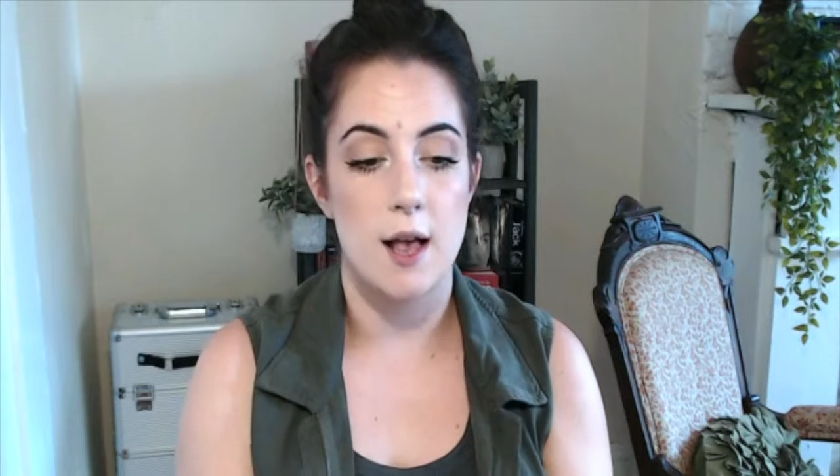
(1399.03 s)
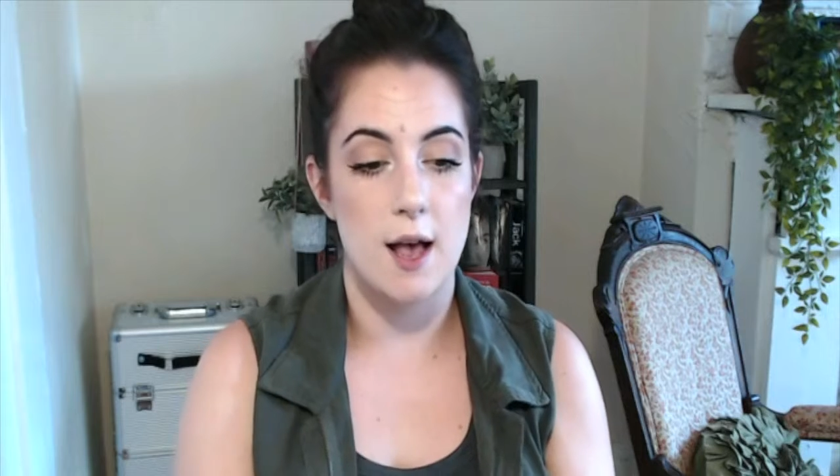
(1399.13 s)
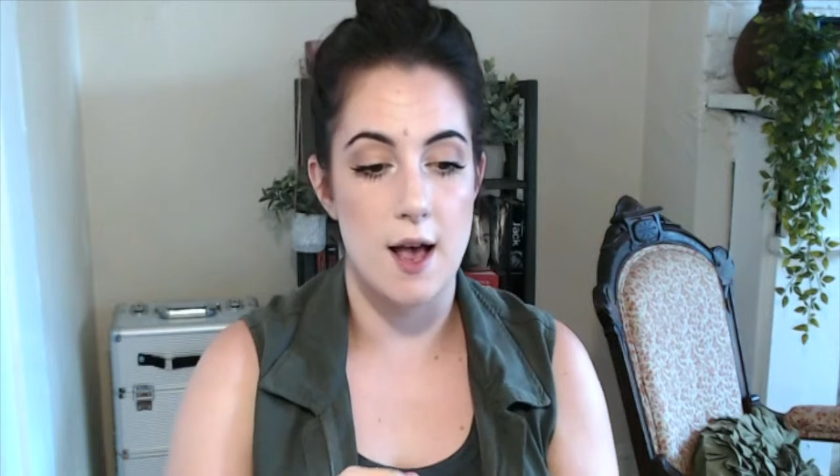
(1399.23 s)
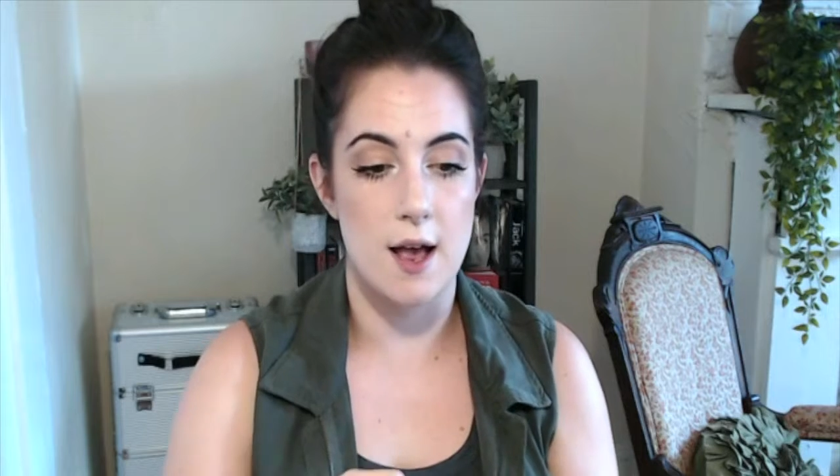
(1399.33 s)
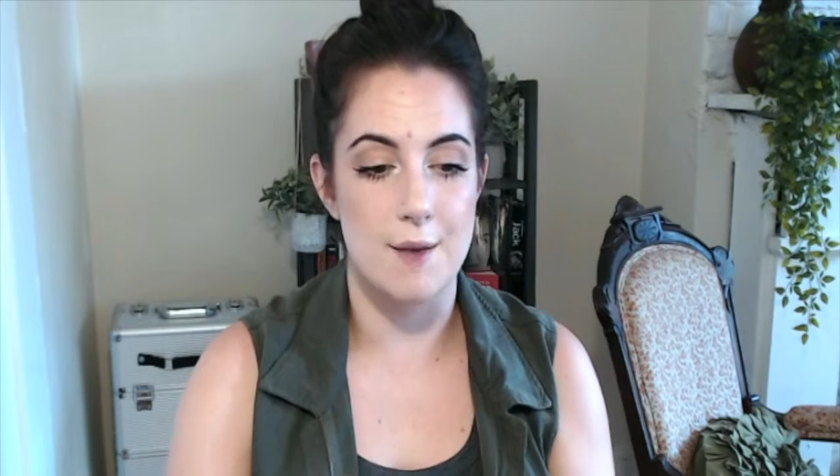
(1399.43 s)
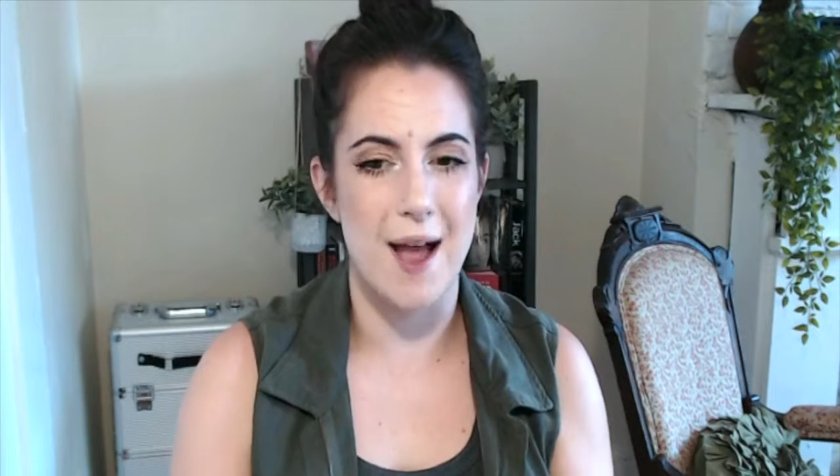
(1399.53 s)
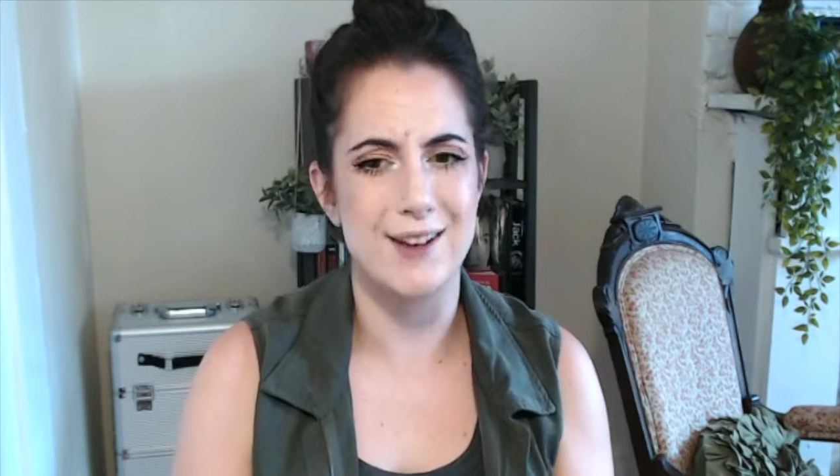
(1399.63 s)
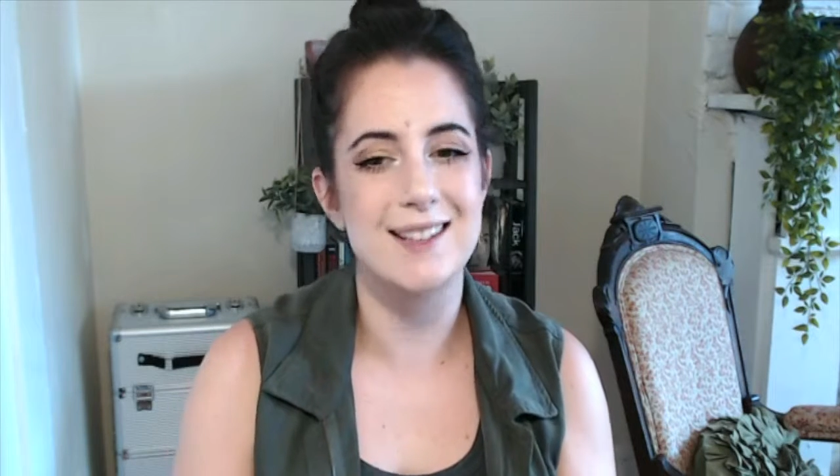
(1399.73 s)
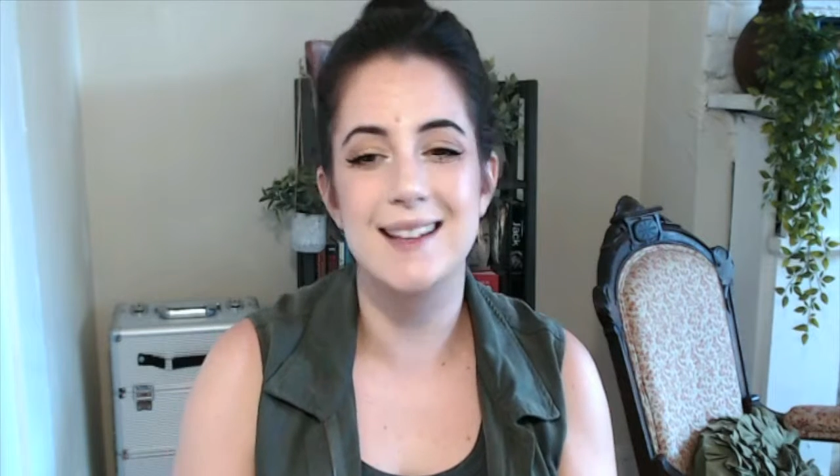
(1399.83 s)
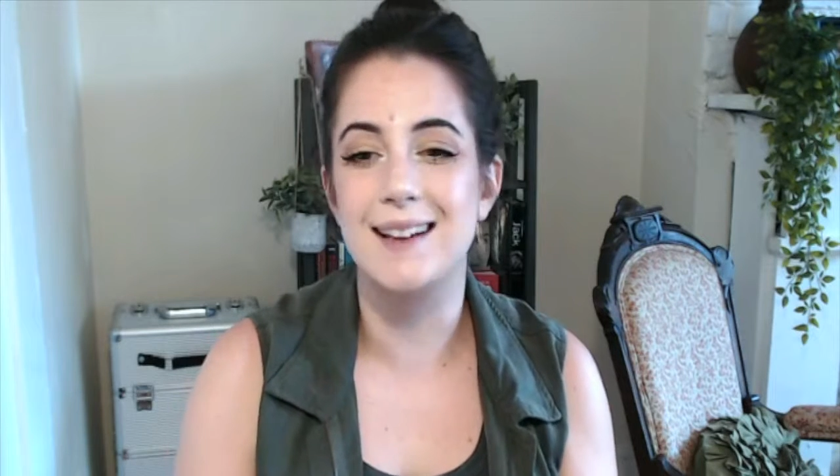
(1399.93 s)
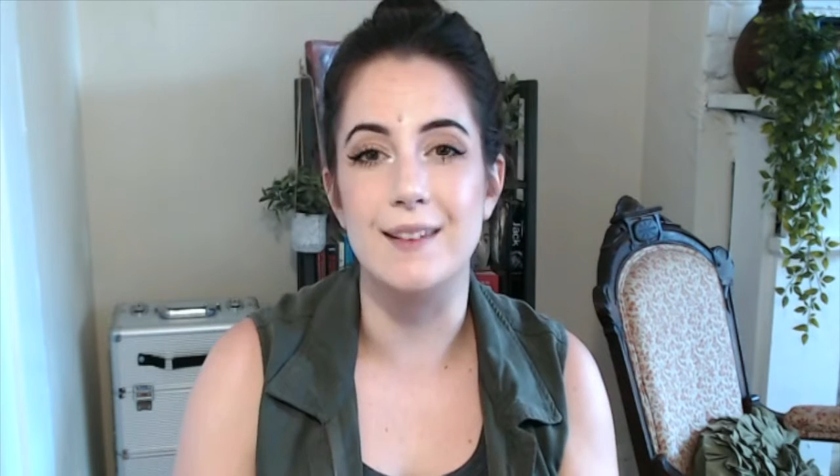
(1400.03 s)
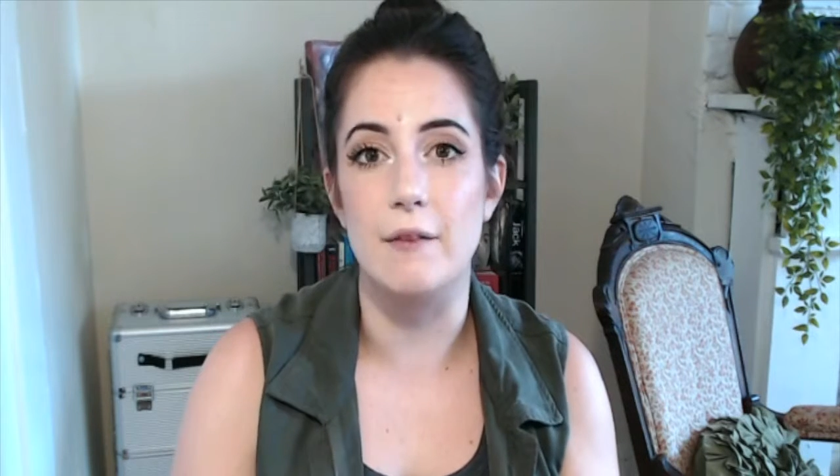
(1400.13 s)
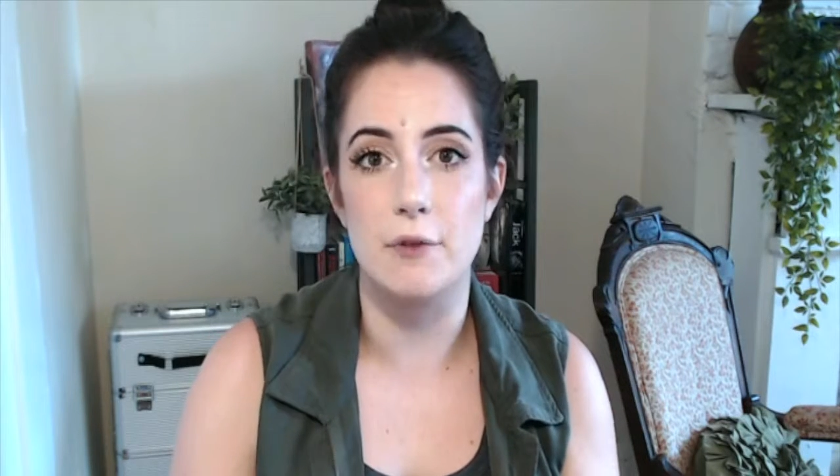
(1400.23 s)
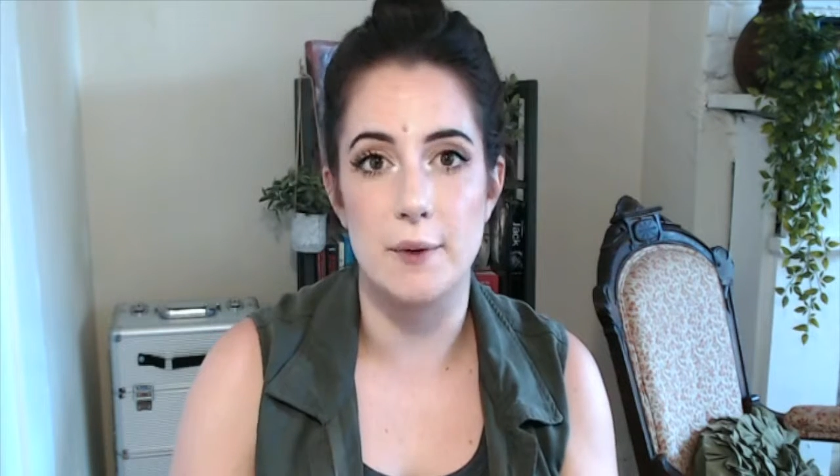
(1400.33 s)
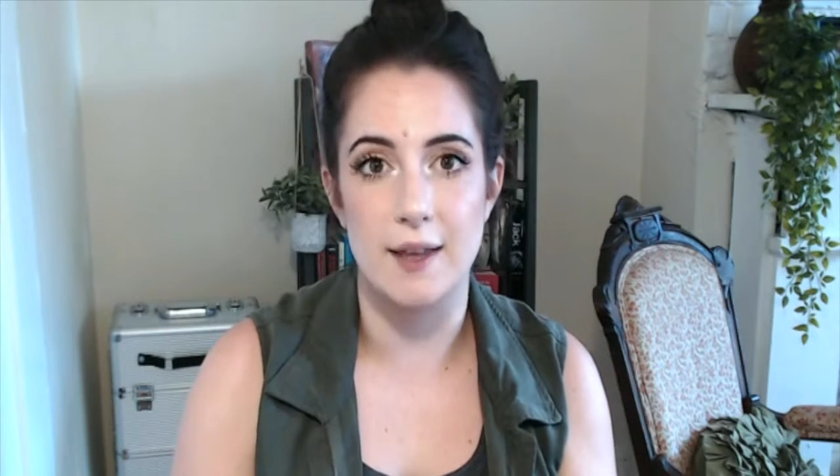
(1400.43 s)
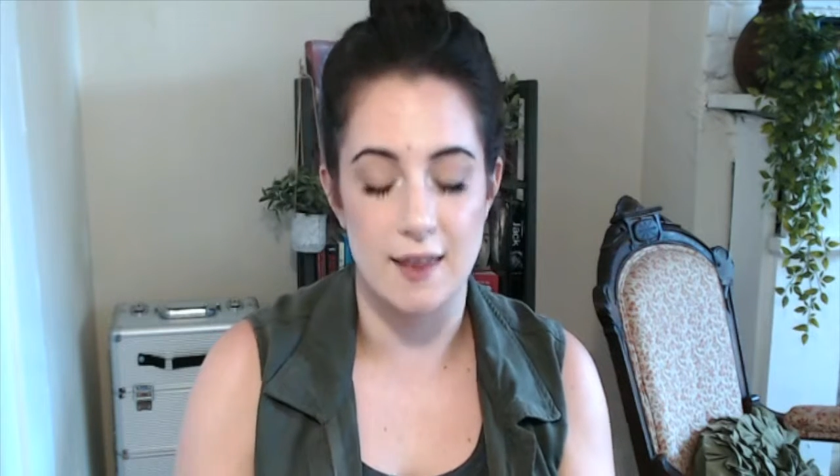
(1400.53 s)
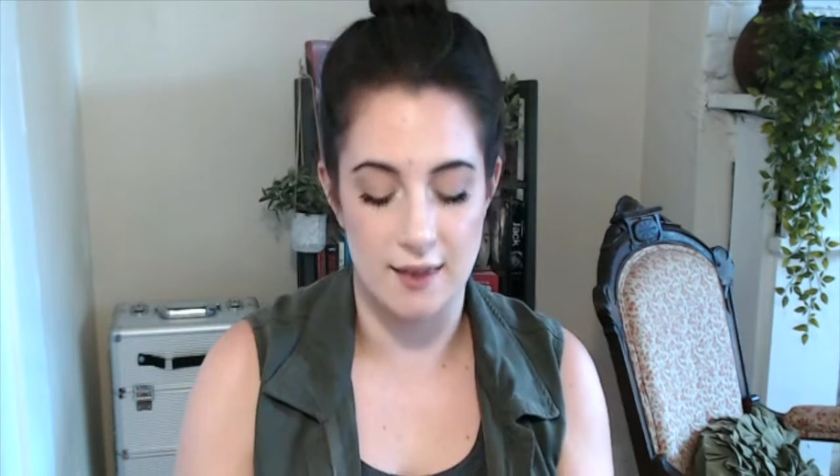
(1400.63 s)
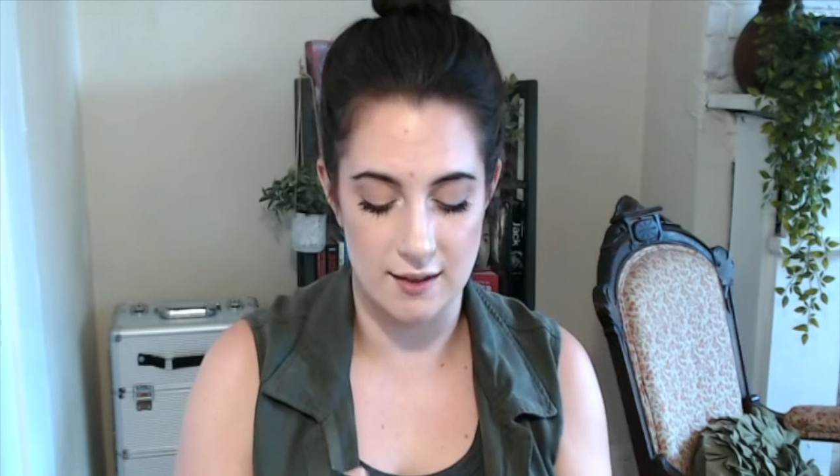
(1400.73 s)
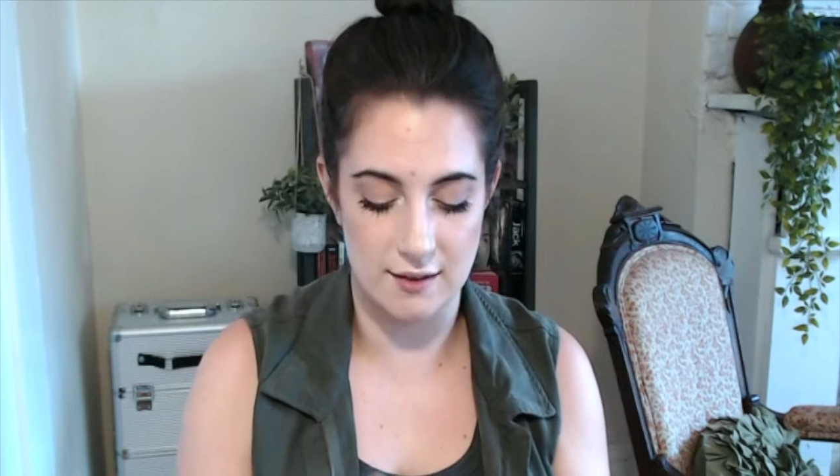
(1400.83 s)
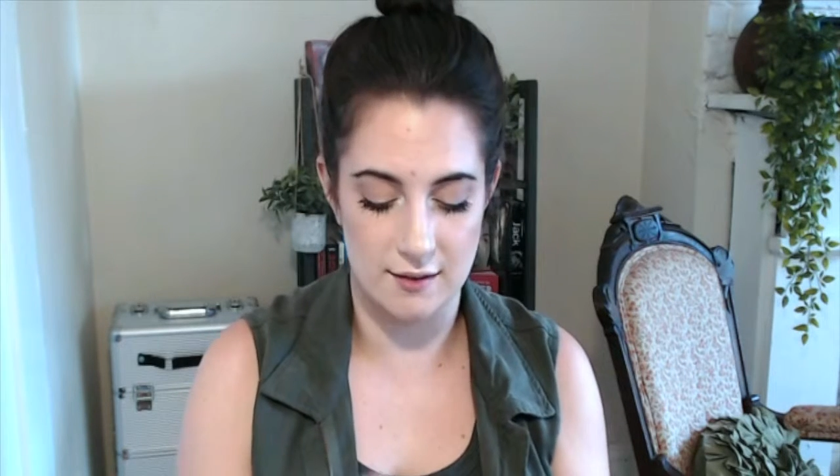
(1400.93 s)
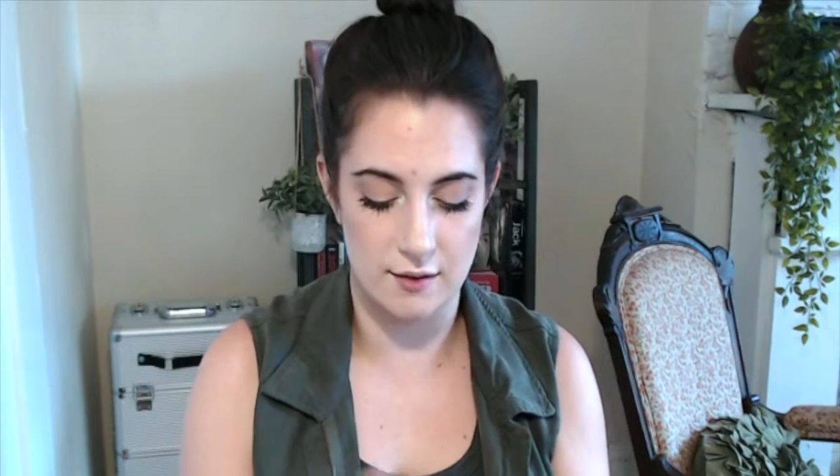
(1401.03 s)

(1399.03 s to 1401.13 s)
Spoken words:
I just like love the way that this